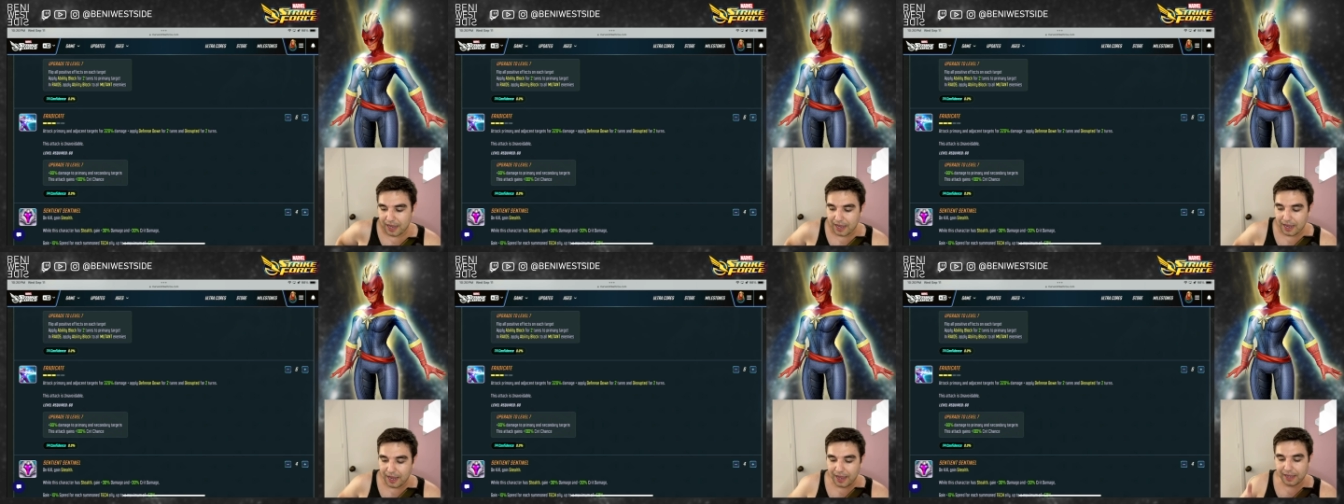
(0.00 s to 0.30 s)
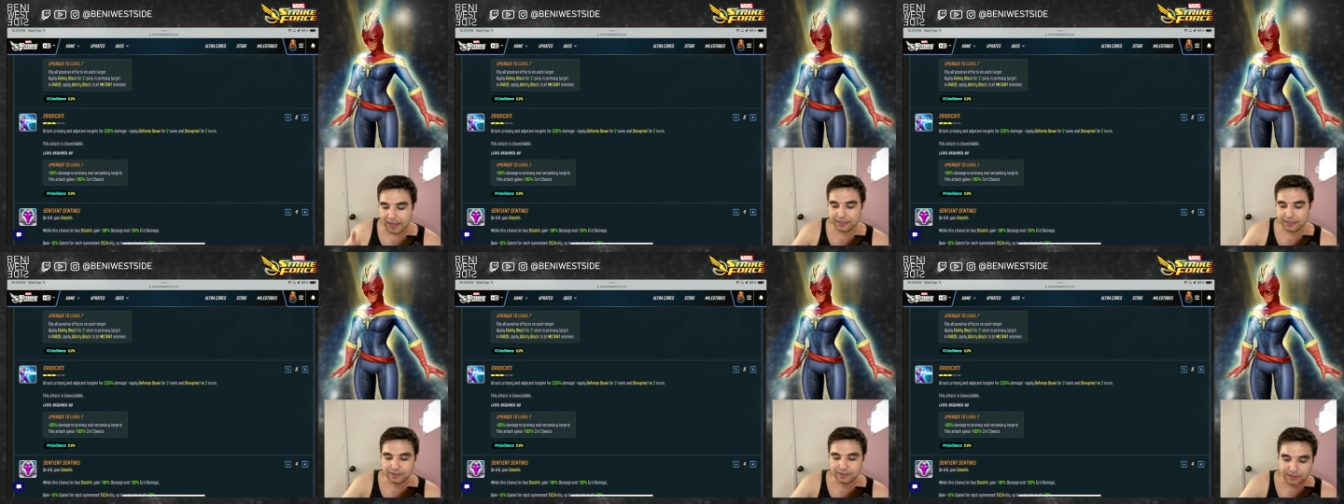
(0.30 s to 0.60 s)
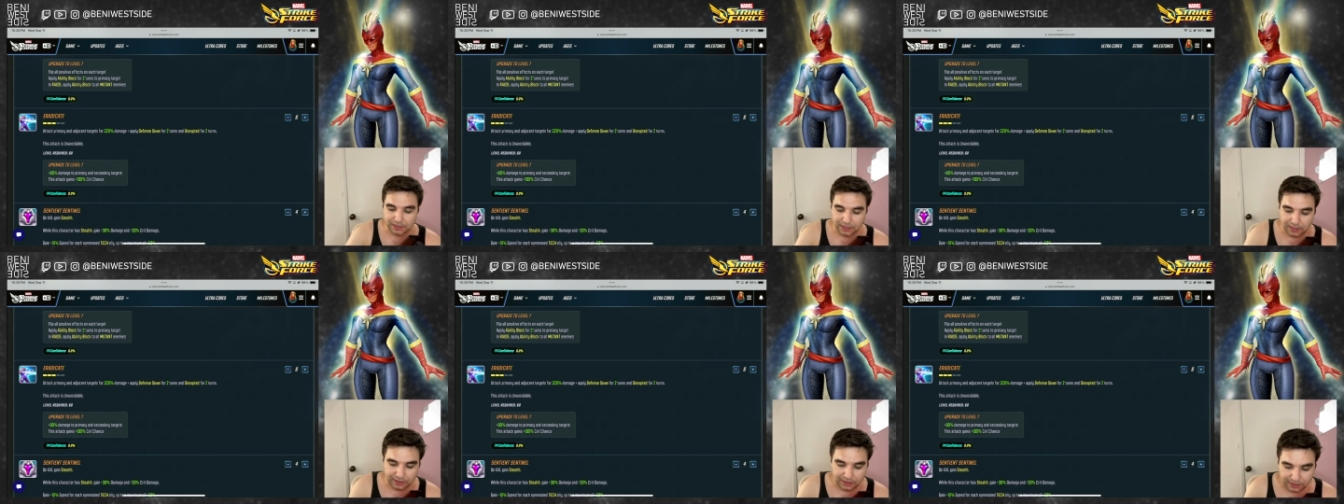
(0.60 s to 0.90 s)
and
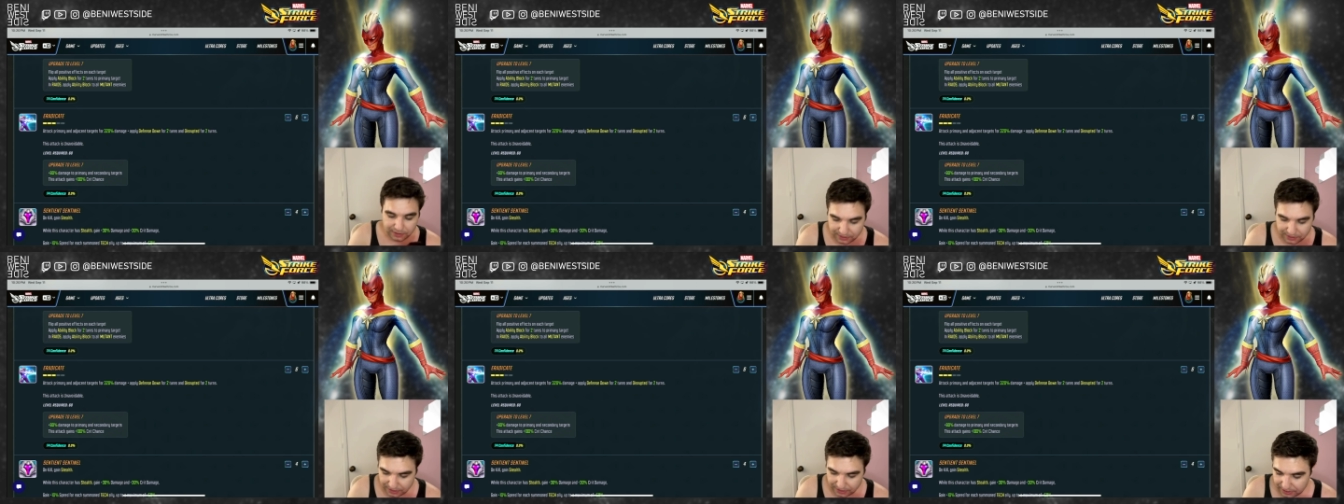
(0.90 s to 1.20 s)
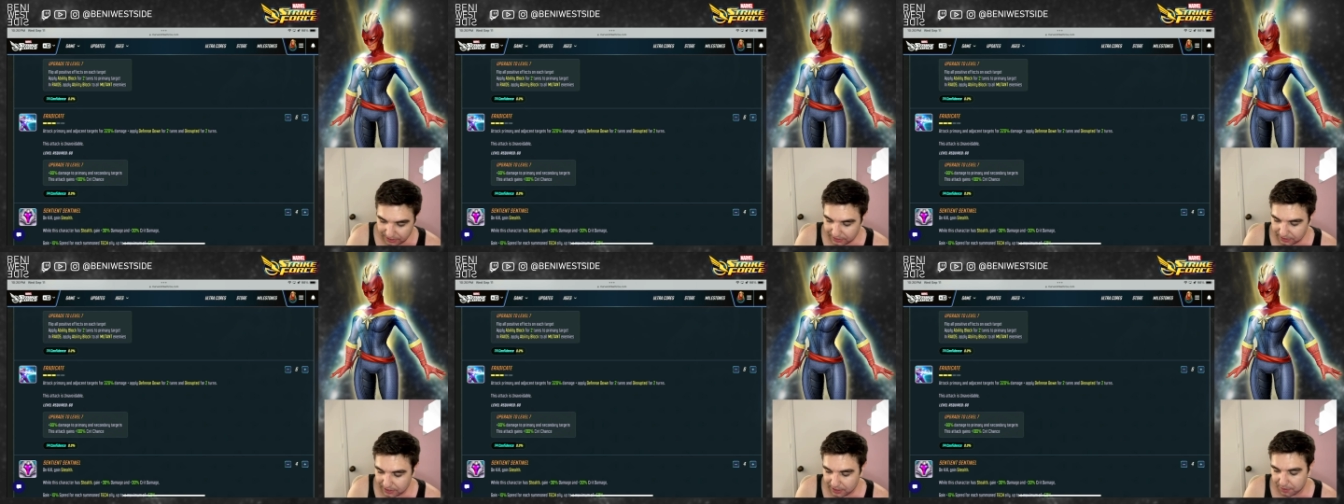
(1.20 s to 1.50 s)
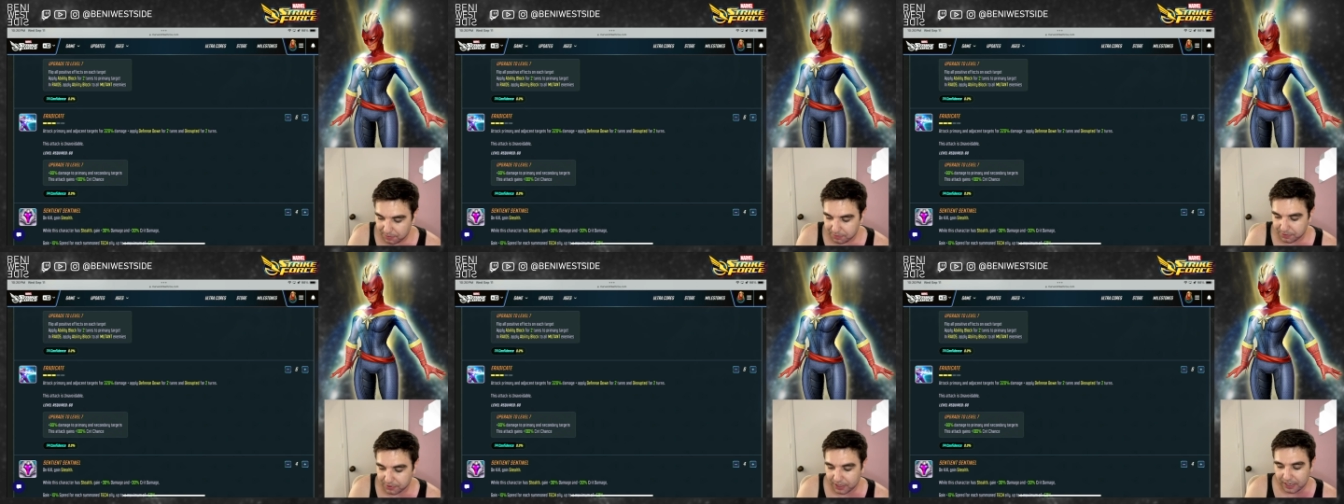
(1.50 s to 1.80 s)
there's a hidden
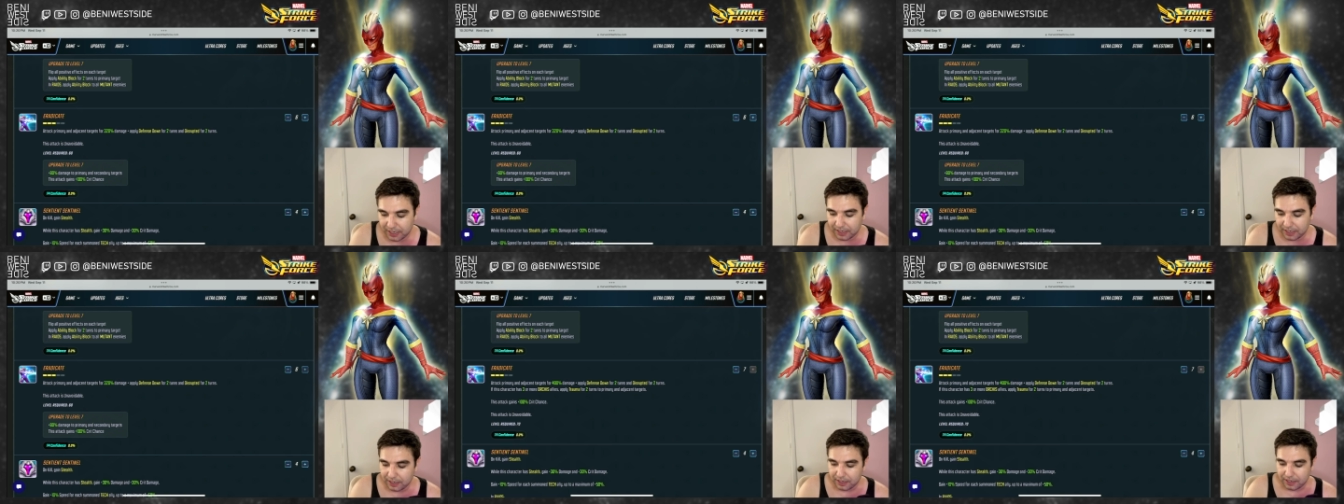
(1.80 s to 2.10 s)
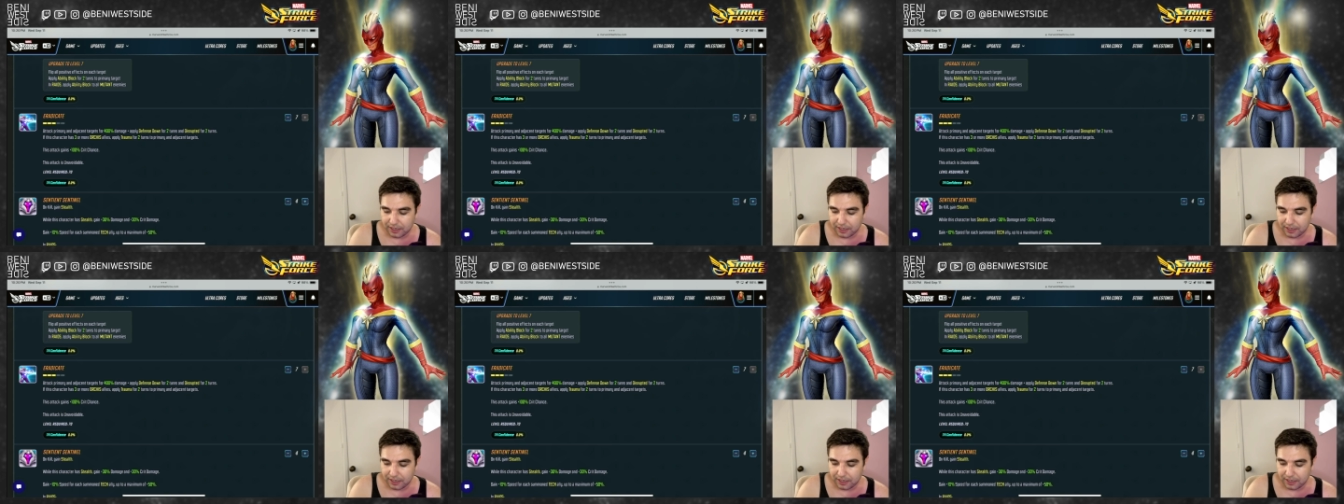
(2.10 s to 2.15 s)
upgrade.